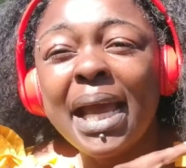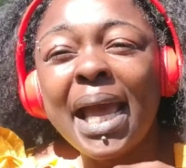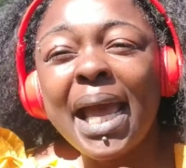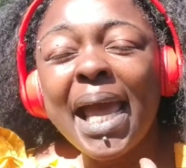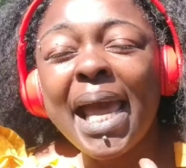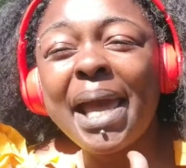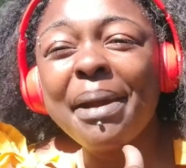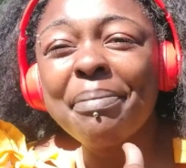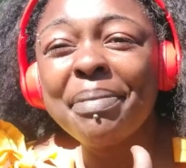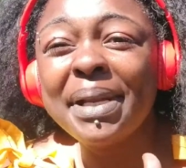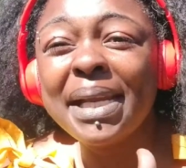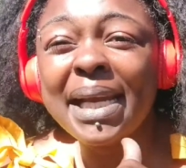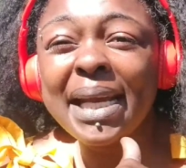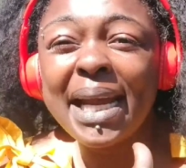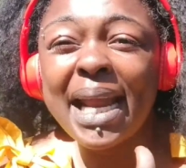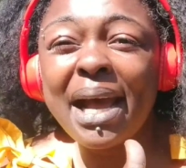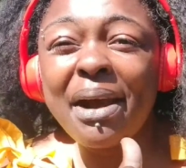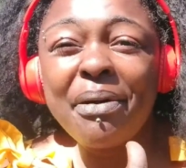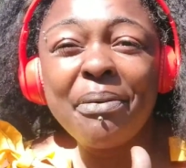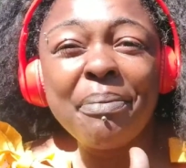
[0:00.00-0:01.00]
eggplant
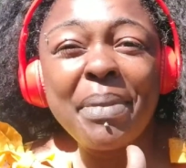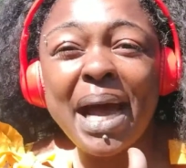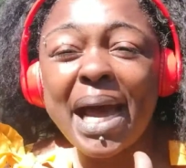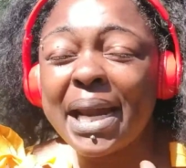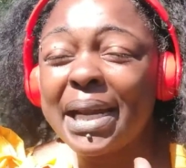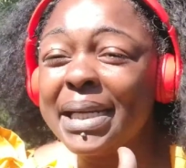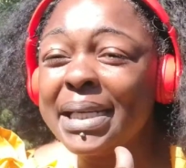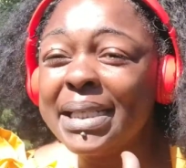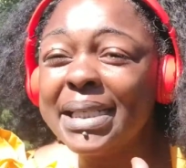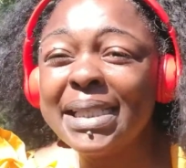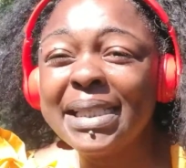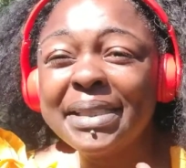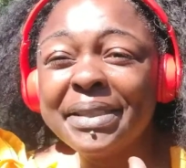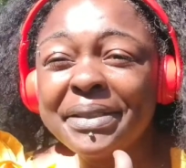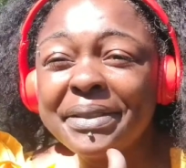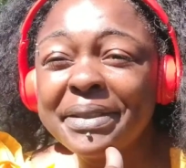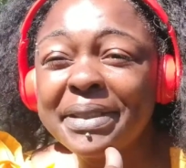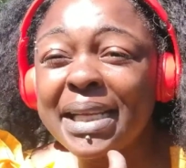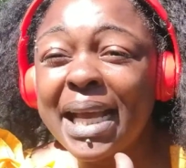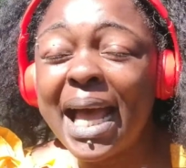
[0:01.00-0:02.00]
out about 100
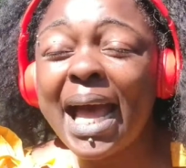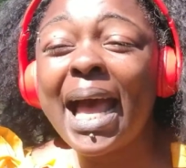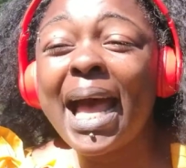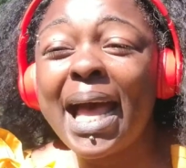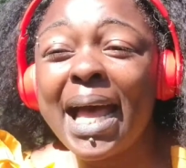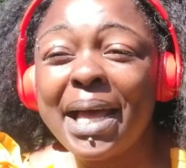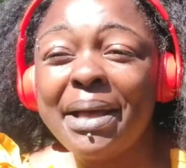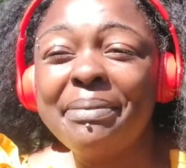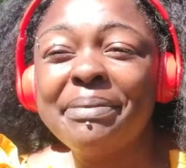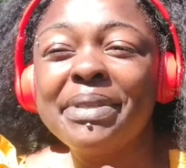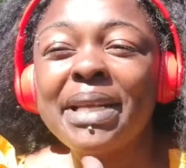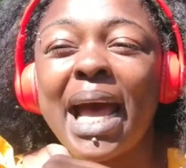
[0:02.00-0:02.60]
times.